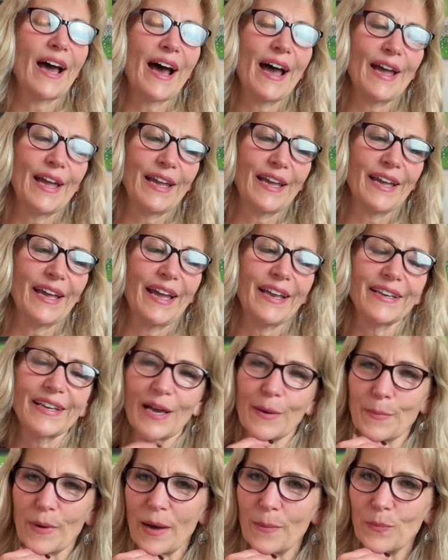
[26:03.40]
I had
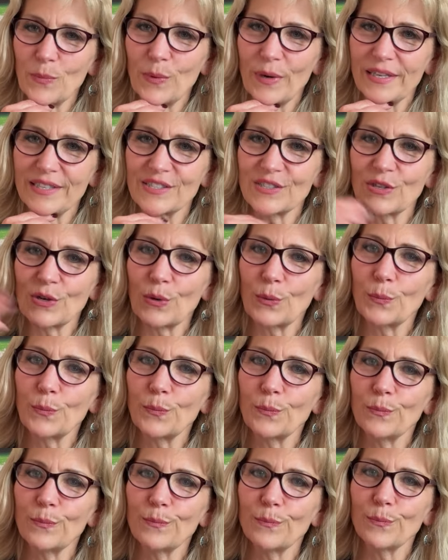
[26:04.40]
come up with, so
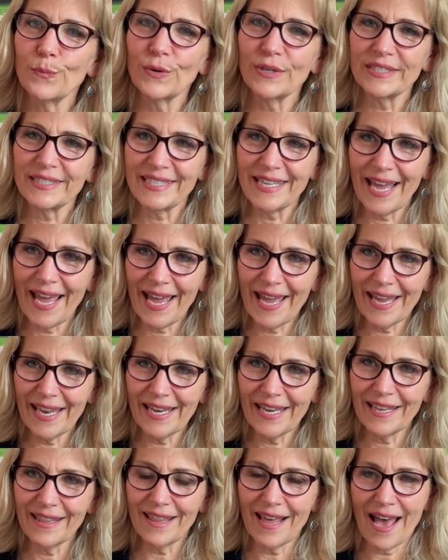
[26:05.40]

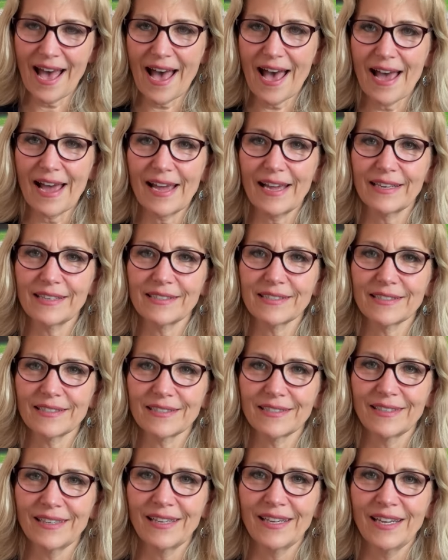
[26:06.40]
pretend that
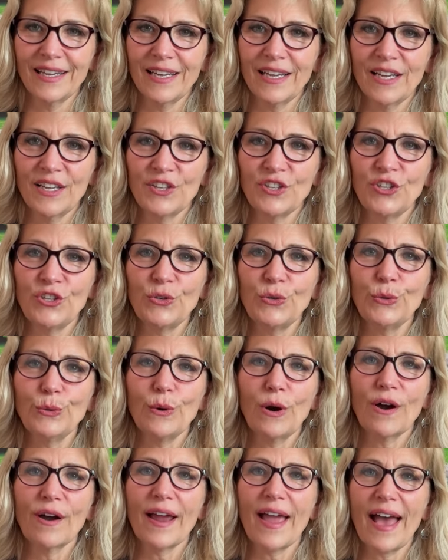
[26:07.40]
you
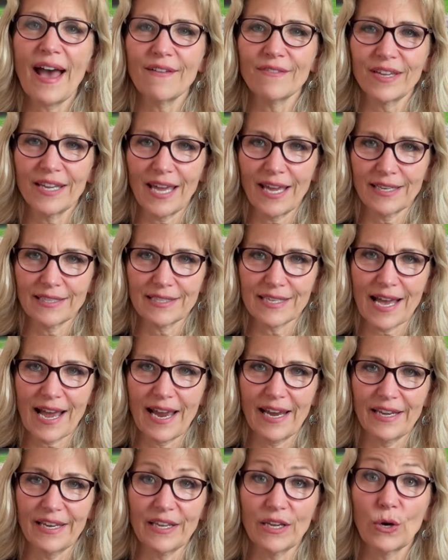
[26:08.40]
are having
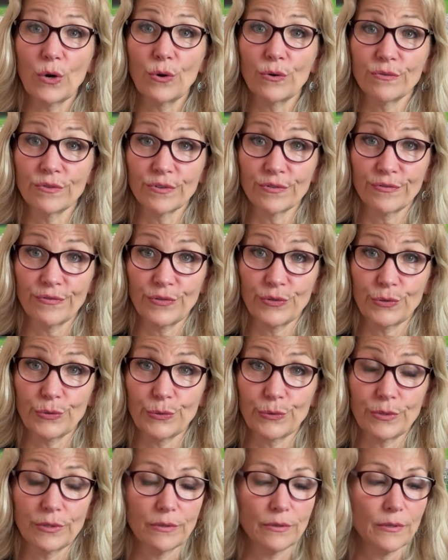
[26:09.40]
anxiety over
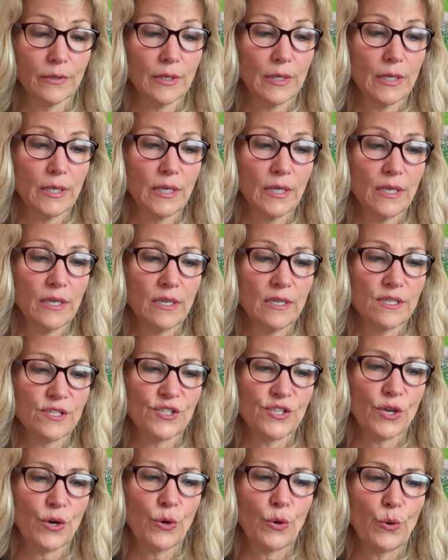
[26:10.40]
food.
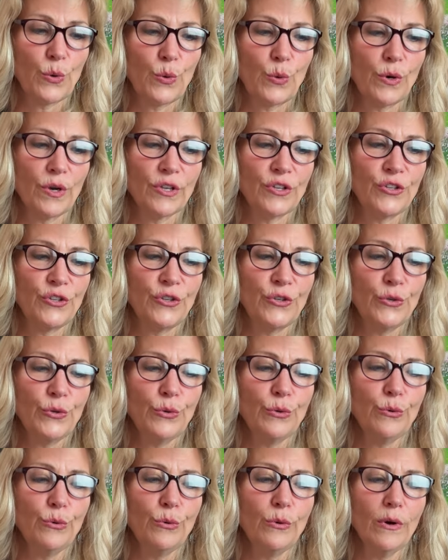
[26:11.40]
So
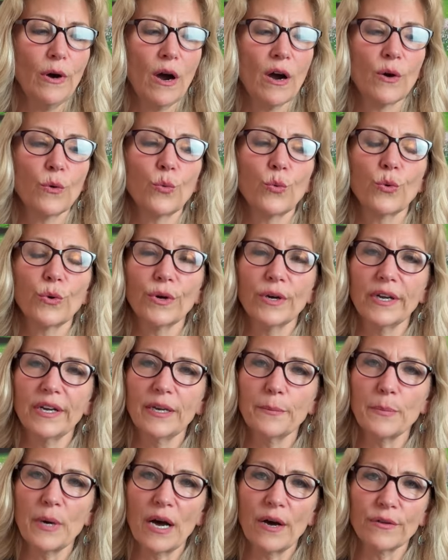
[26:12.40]
you are worried
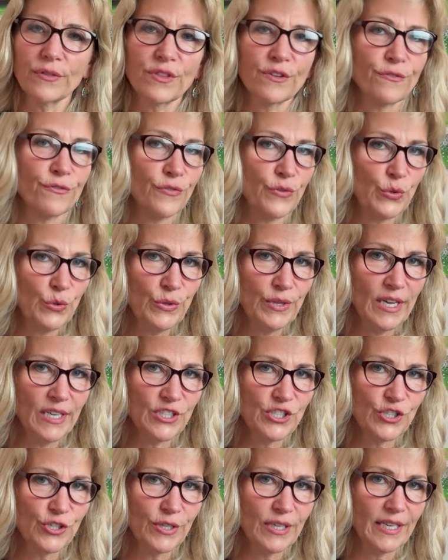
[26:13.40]
about the food
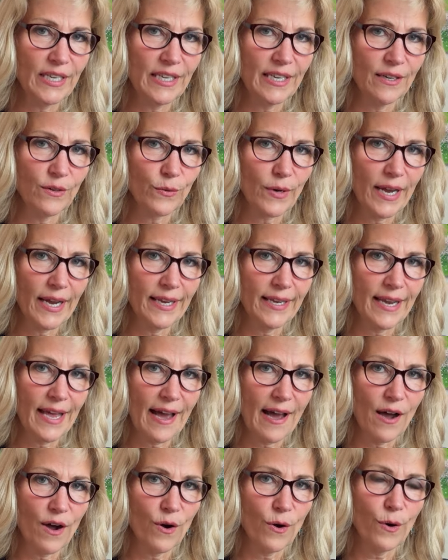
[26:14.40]
that you're eating right
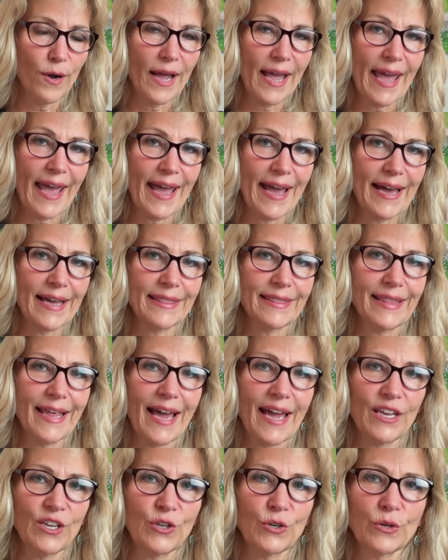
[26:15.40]
now and
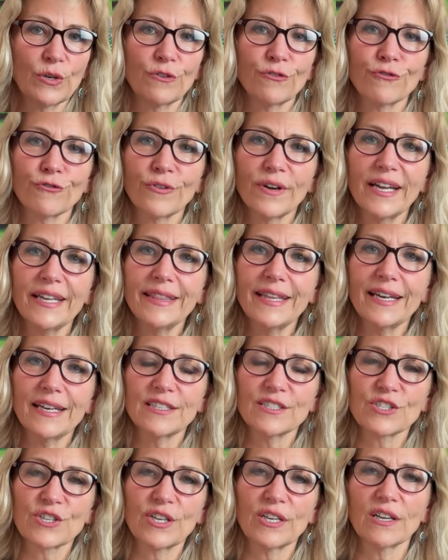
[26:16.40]
that you're afraid that
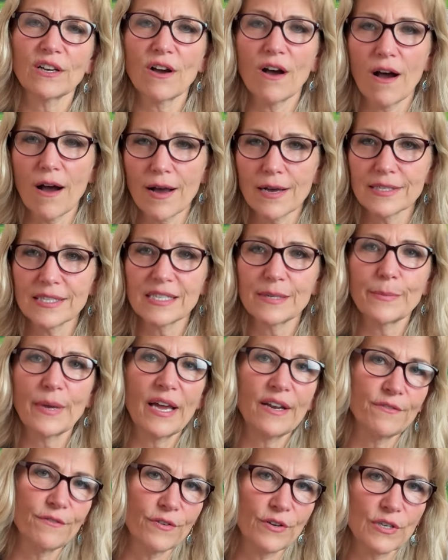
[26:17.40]
it's going to cause some
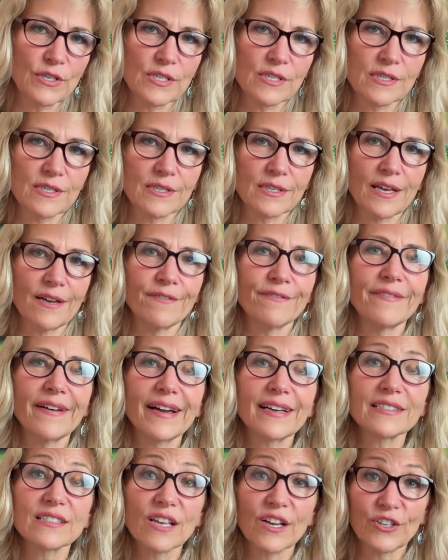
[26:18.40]
adverse
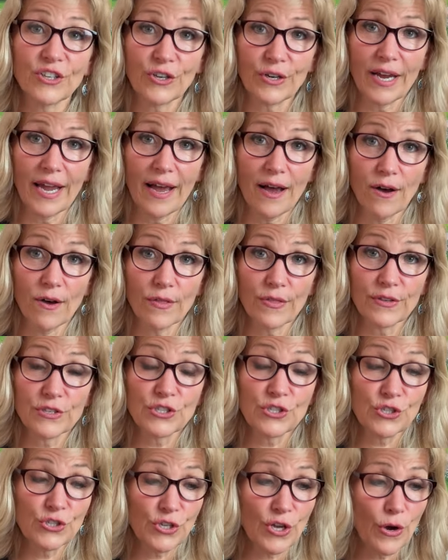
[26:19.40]
effects on your health.
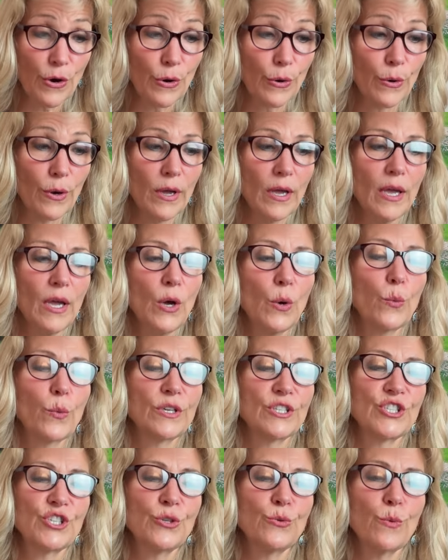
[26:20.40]
So
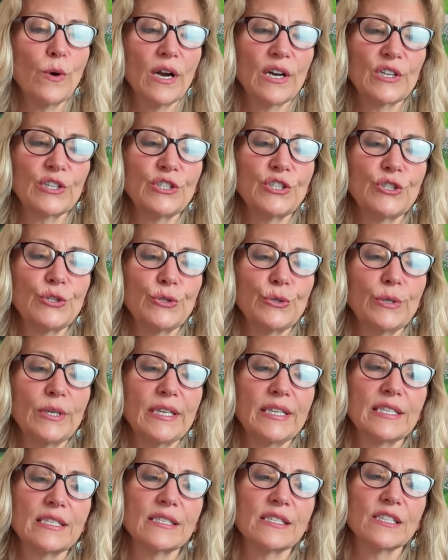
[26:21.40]
what you want to do
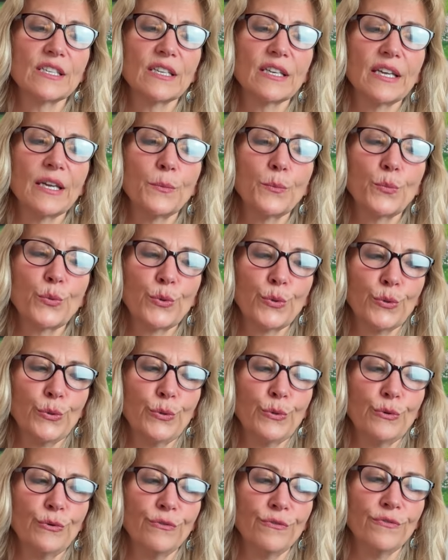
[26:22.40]
is
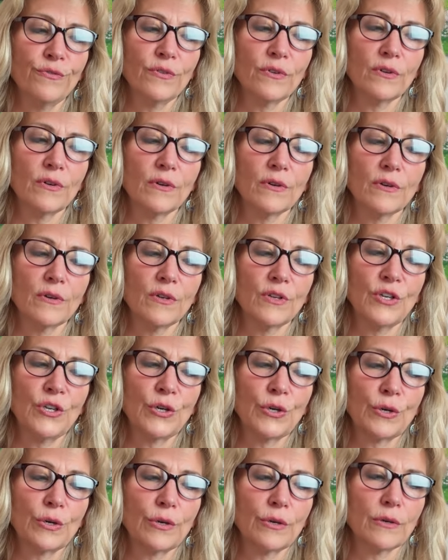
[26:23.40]
improve
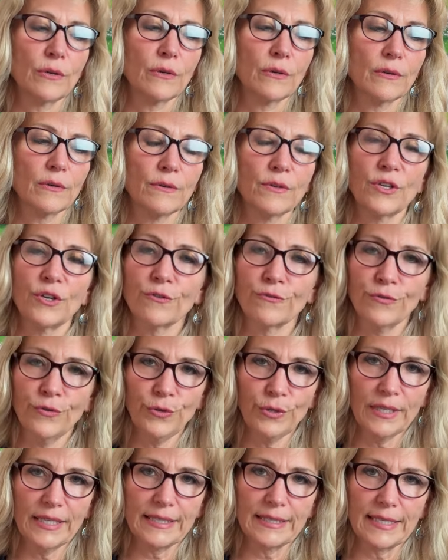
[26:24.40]
your, your
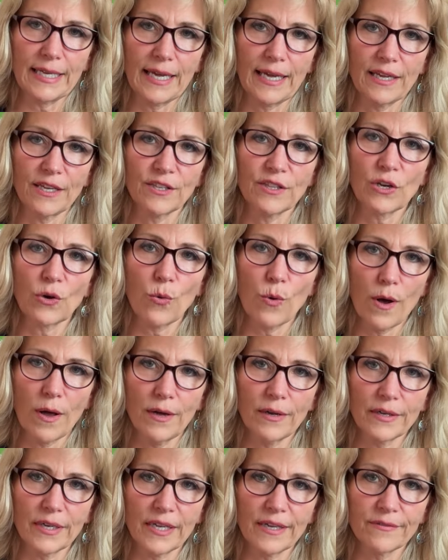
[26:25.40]
food intake, the
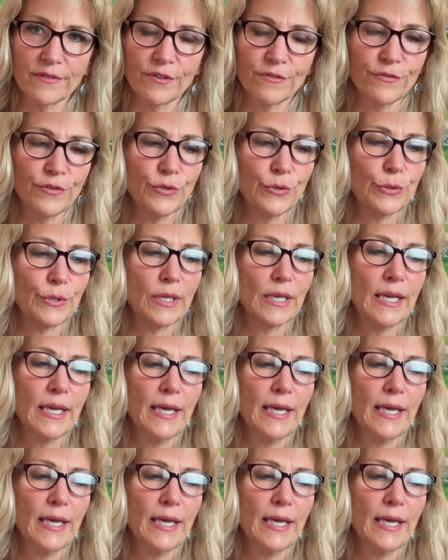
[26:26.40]
quality of the food.